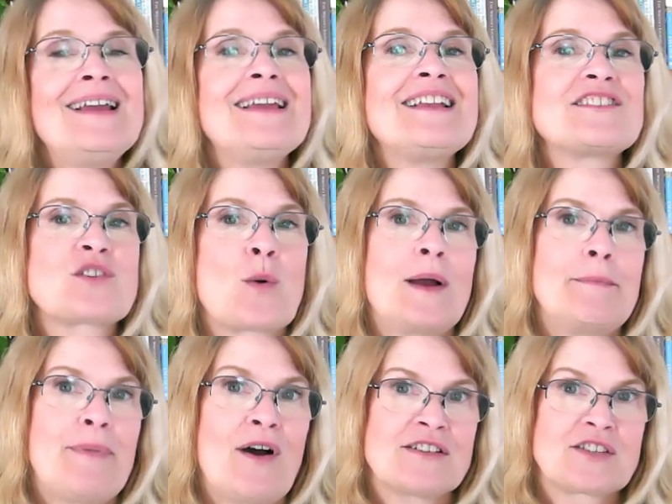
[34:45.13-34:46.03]
It's
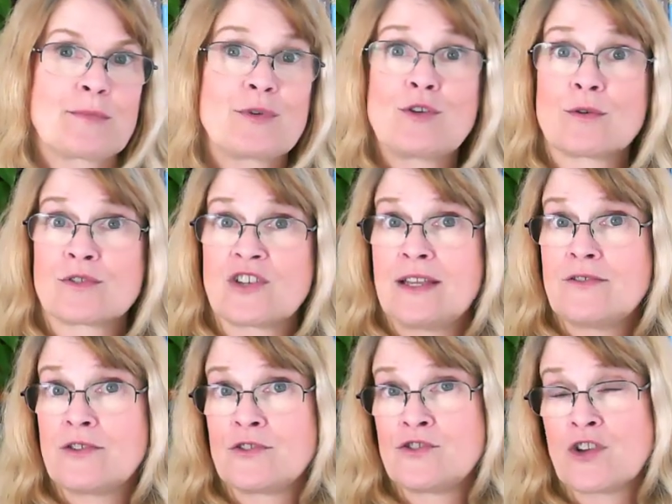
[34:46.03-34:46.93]
quite possible you're
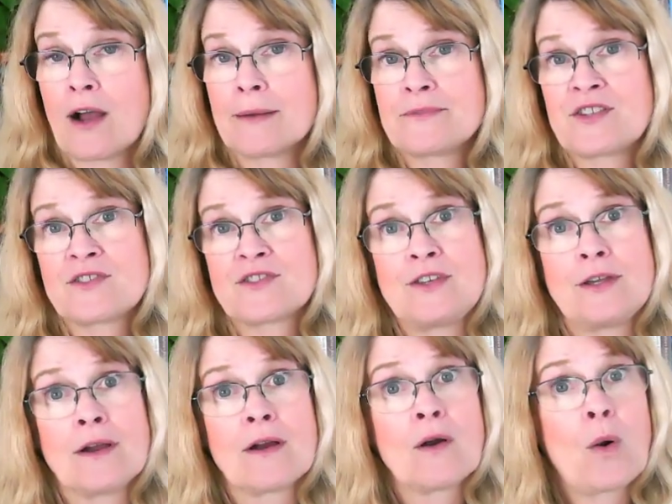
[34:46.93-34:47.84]
changing jobs this
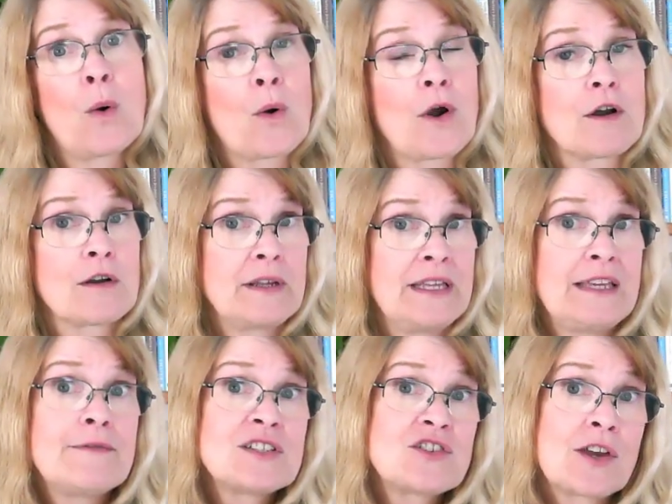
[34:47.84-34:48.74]
year, or
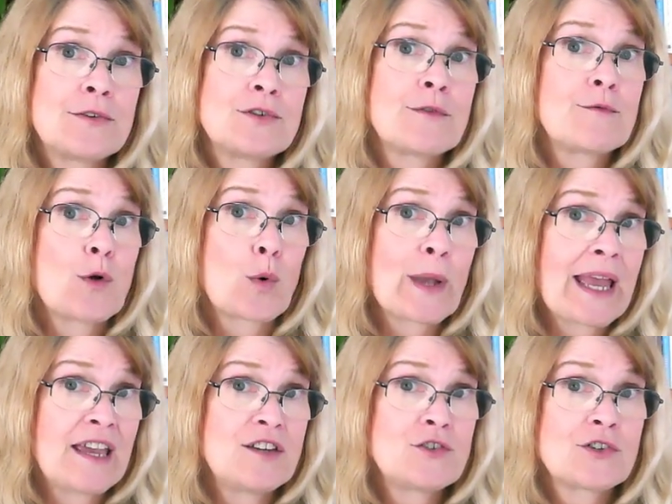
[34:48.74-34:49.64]
even changing
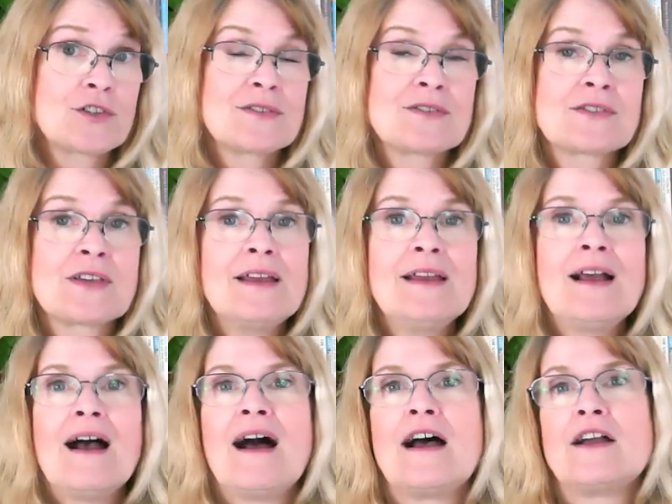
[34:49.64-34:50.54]
vocations.
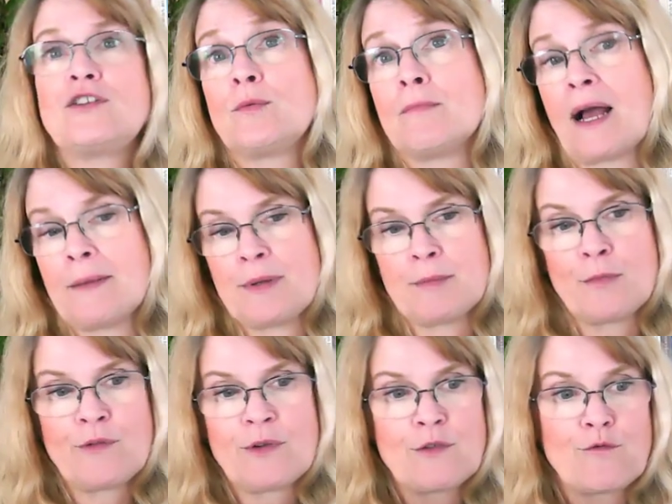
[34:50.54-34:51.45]
You might be
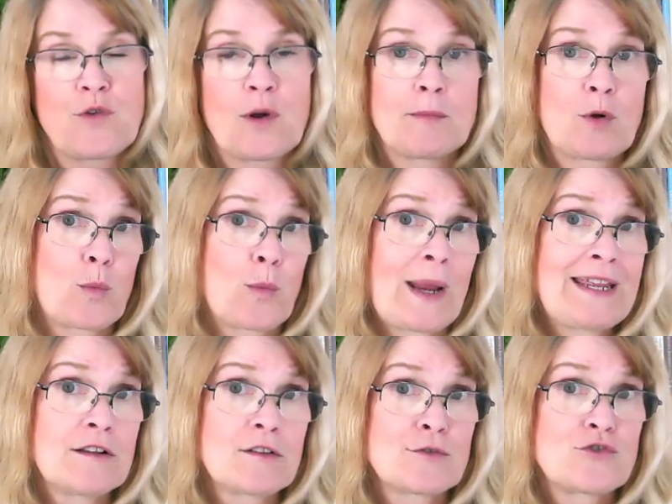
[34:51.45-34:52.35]
moving from a
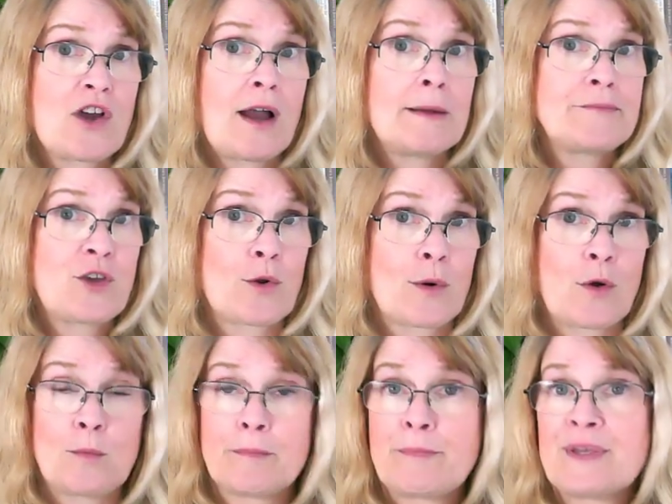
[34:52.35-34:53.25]
regular job to your
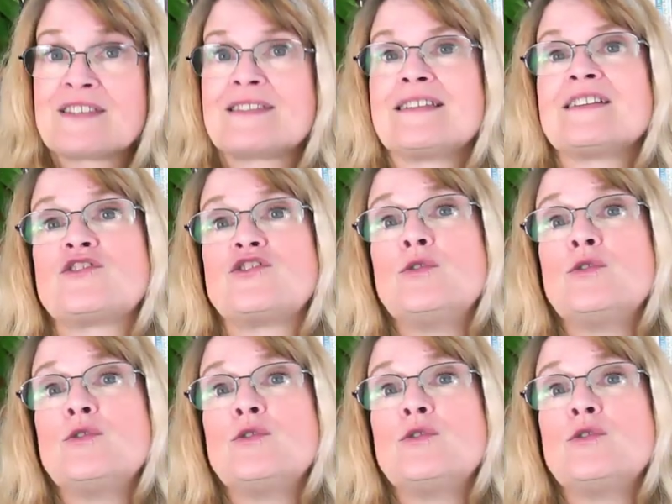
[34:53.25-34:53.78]
own business.